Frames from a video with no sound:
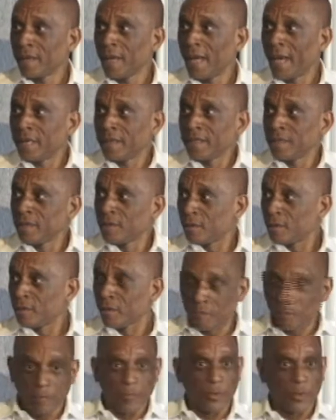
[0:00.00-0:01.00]
And
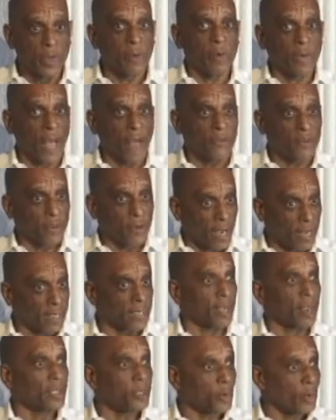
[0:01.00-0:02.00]
we will have to,
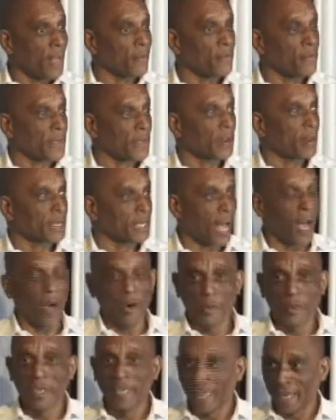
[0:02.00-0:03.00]
adults will have to figure out
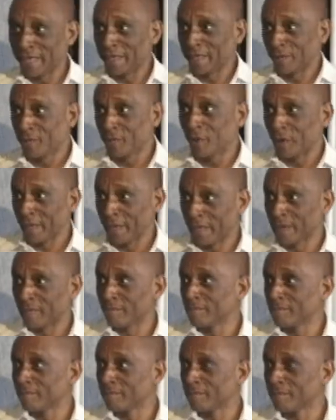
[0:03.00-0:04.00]
how we get it for
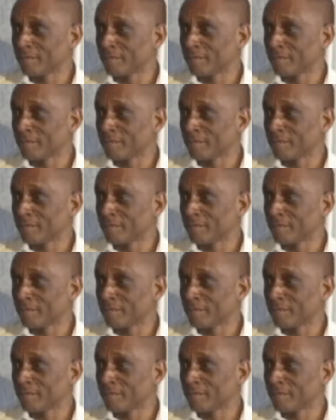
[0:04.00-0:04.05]
them.